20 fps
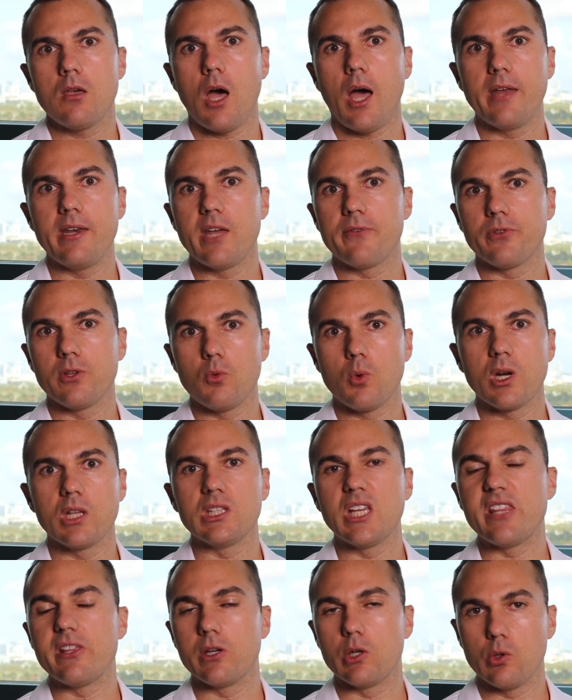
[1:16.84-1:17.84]
I definitely want
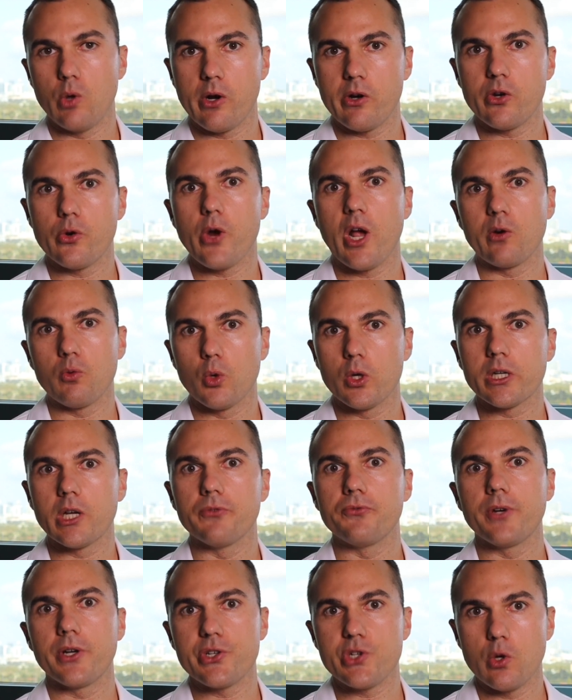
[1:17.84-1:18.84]
to lay the groundwork
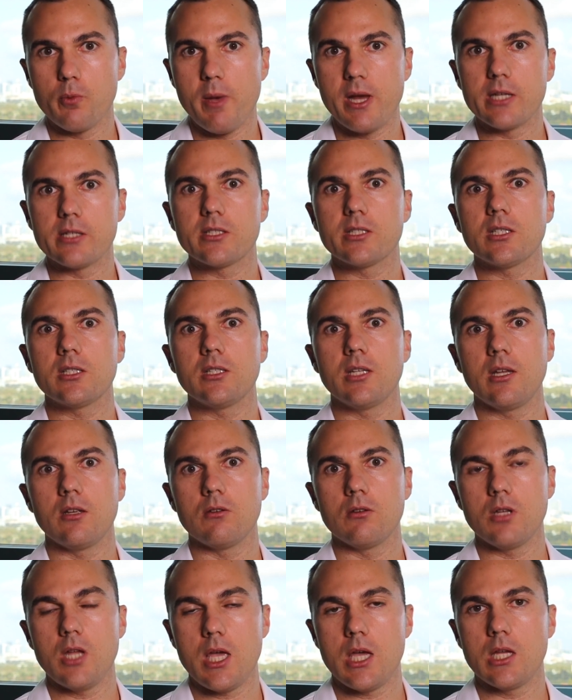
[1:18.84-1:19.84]
of functional medicine
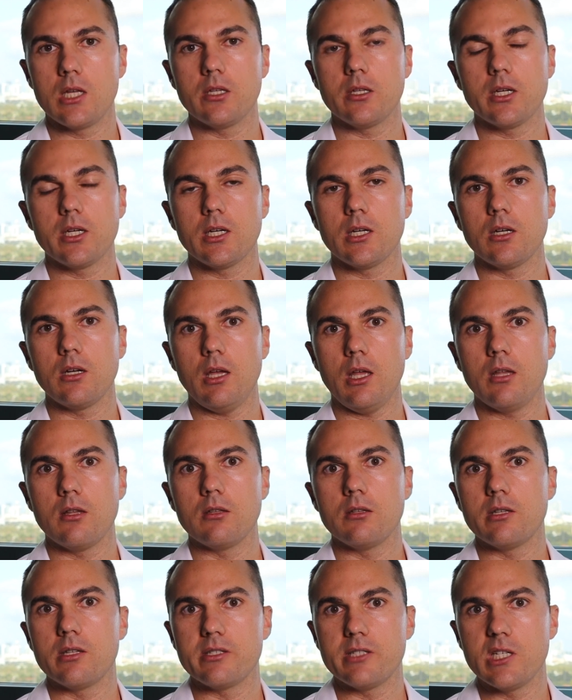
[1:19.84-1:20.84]
and and uh,
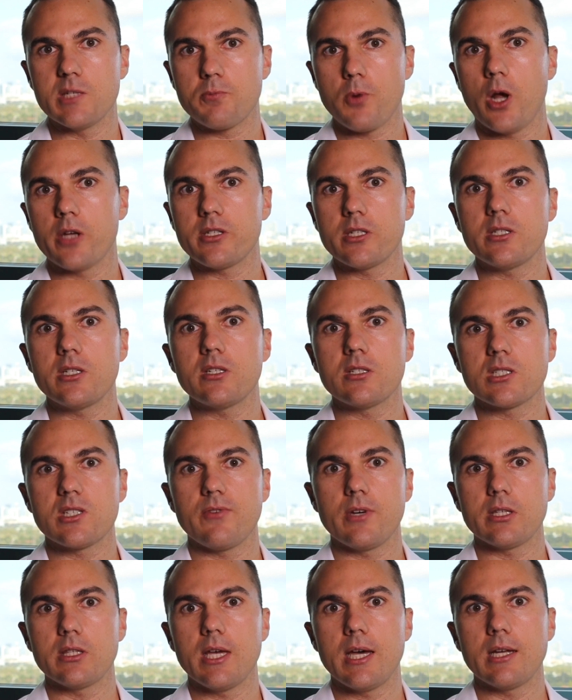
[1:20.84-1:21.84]
and disease processes and
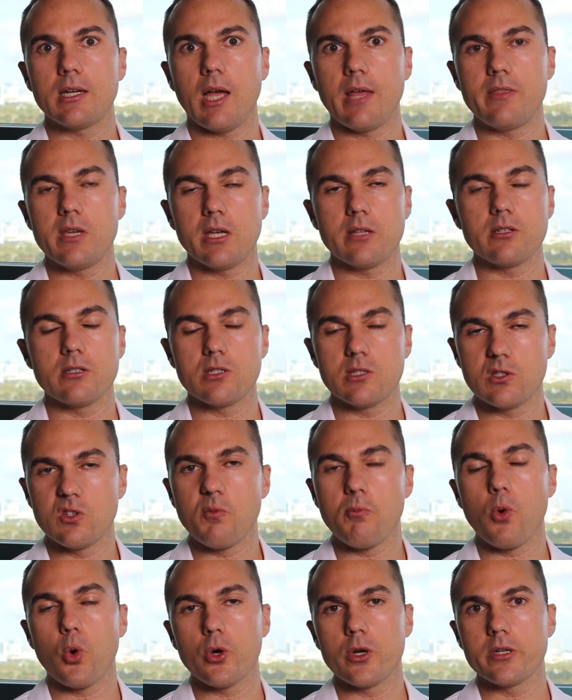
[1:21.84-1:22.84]
stuff like that. I think this is
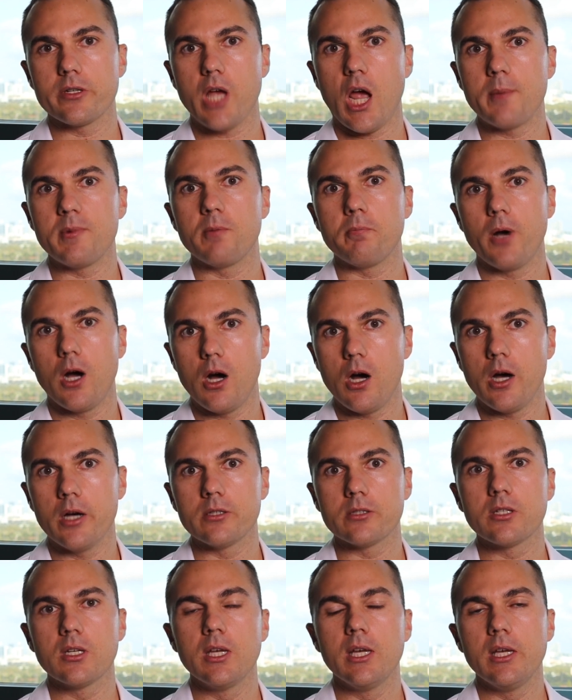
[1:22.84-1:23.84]
an important time to
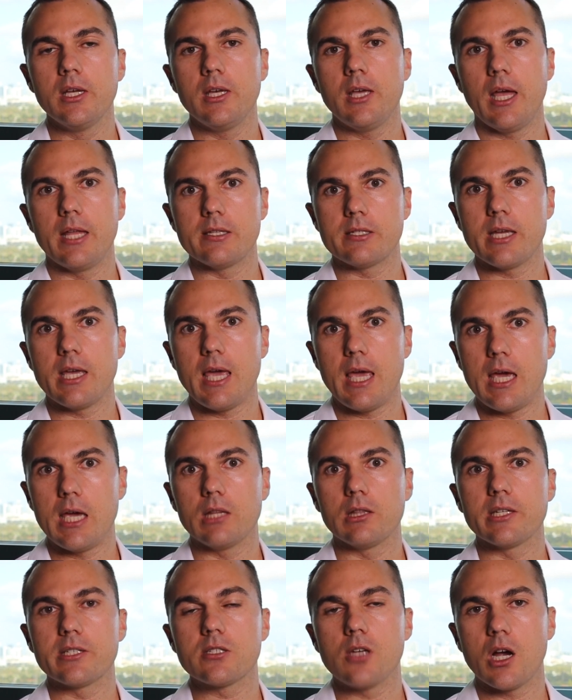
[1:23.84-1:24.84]
pause and say,
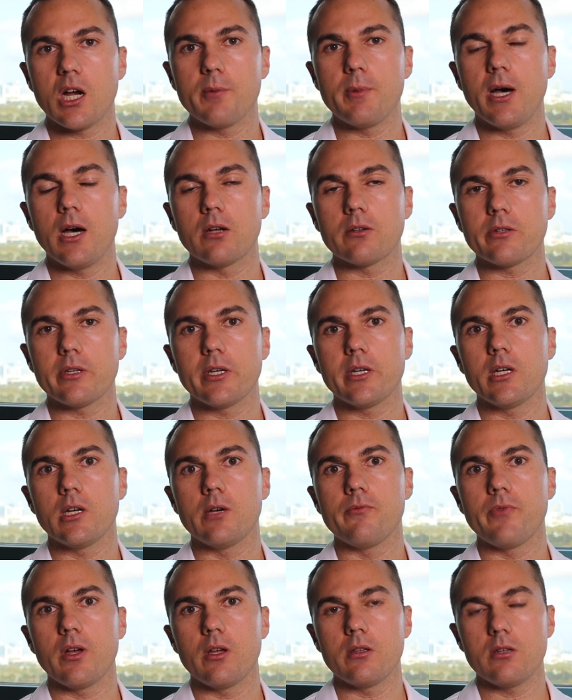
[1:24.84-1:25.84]
hey, let's talk about
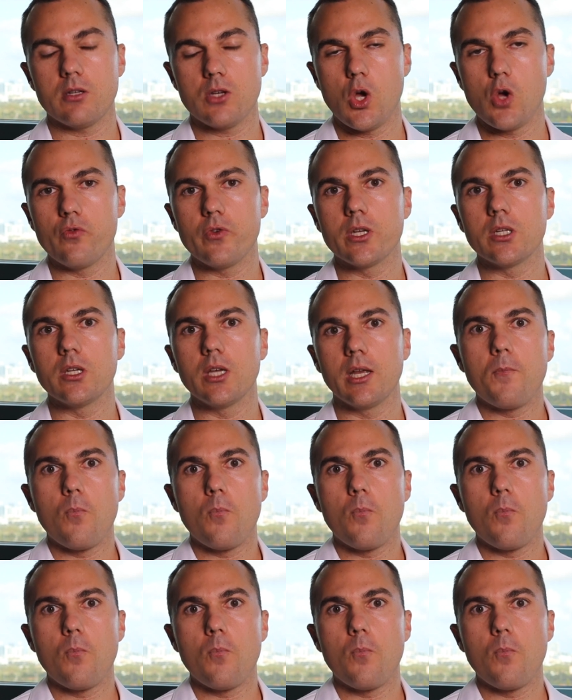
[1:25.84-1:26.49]
um, COVID.